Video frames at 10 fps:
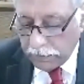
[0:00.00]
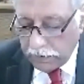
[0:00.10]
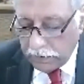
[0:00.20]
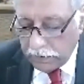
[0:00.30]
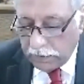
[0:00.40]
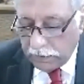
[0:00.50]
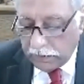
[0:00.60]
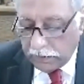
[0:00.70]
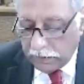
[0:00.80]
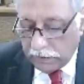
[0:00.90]
The
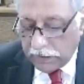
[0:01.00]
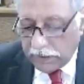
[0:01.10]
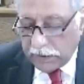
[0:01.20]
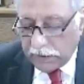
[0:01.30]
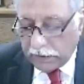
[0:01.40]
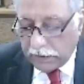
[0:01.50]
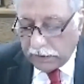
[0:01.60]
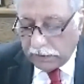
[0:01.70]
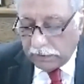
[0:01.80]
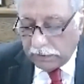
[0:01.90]
famous Silk
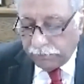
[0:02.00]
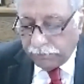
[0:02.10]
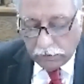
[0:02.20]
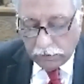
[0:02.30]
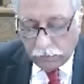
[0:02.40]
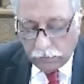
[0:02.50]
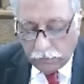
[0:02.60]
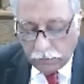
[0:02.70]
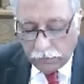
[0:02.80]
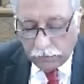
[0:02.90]
roads linking the
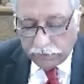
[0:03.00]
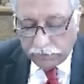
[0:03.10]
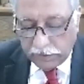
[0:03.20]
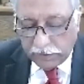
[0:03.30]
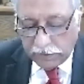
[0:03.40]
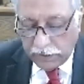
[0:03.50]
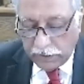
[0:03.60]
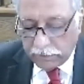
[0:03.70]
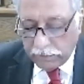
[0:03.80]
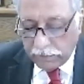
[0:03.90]
ancient civilizations of
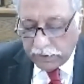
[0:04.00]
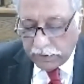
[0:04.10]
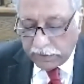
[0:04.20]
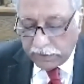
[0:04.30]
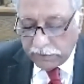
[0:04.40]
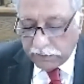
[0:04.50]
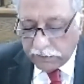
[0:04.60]
the East and West